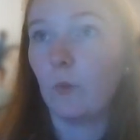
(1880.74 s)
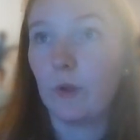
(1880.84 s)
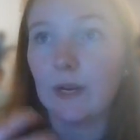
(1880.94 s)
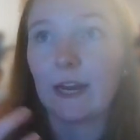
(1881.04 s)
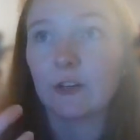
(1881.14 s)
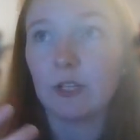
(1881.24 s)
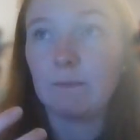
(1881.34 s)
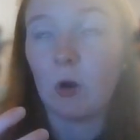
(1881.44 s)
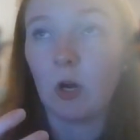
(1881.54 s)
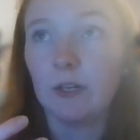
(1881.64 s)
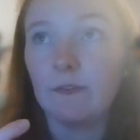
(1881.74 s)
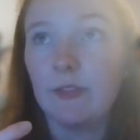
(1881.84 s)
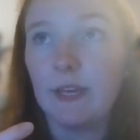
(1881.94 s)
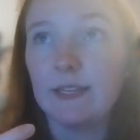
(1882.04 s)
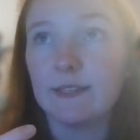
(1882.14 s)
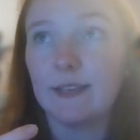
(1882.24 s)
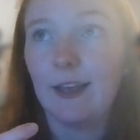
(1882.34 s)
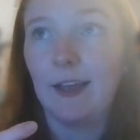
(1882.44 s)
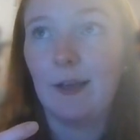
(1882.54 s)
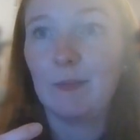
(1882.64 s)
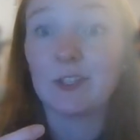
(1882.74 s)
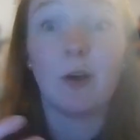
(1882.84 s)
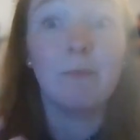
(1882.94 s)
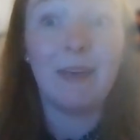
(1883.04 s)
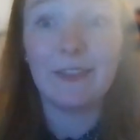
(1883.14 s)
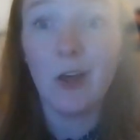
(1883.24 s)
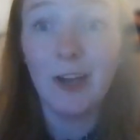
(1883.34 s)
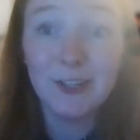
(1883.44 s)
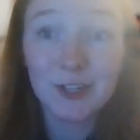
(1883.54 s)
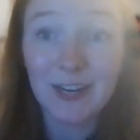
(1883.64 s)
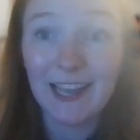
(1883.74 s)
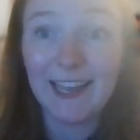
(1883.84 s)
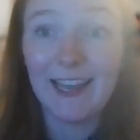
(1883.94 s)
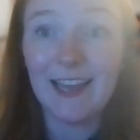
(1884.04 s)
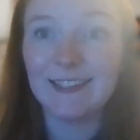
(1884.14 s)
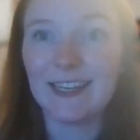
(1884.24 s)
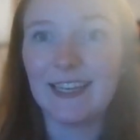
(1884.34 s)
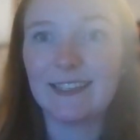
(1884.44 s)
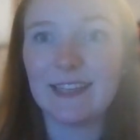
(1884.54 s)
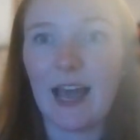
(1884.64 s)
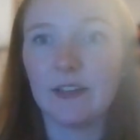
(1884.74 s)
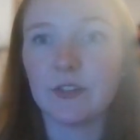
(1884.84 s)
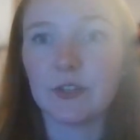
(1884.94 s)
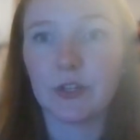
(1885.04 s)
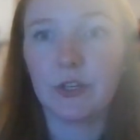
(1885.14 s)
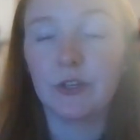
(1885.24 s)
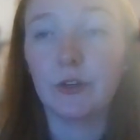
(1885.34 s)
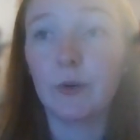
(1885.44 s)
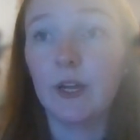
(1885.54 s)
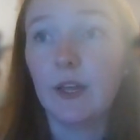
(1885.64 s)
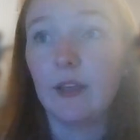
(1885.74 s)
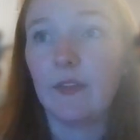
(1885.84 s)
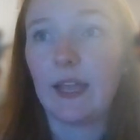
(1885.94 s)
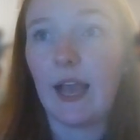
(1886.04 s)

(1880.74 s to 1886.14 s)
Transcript: we were actually part of this. It's called MedLaunch, and it's at SLU. They